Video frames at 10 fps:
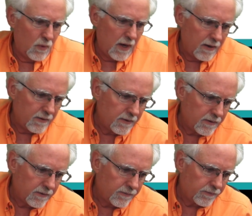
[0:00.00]
Wow.
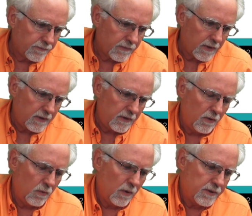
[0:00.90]
You
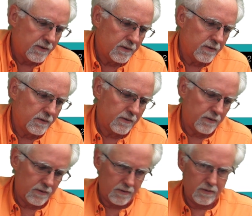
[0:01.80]
know what? I can't read your
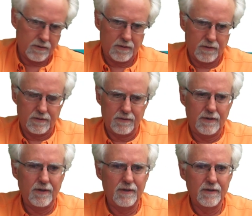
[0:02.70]

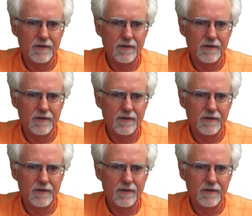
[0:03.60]
mind.